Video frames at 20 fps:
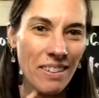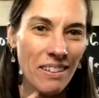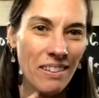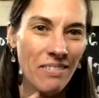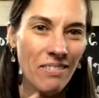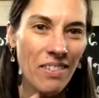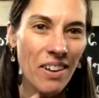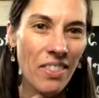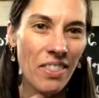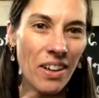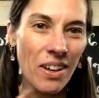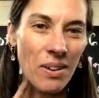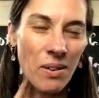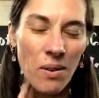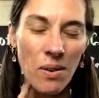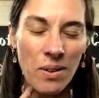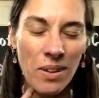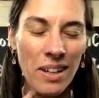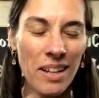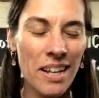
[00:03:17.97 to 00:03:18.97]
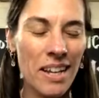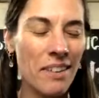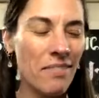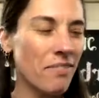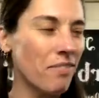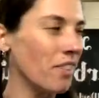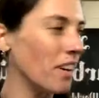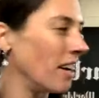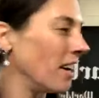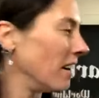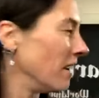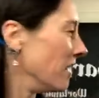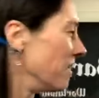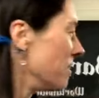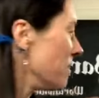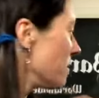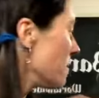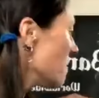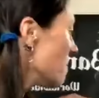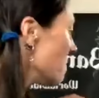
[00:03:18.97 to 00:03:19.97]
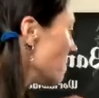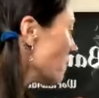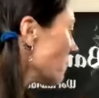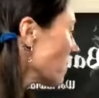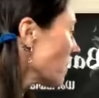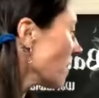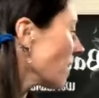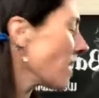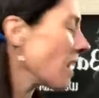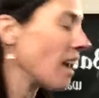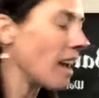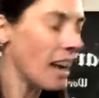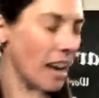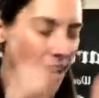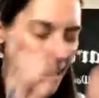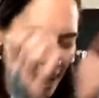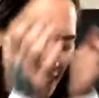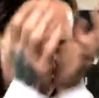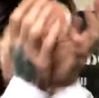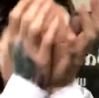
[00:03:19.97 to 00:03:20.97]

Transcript: with the gold leaf. I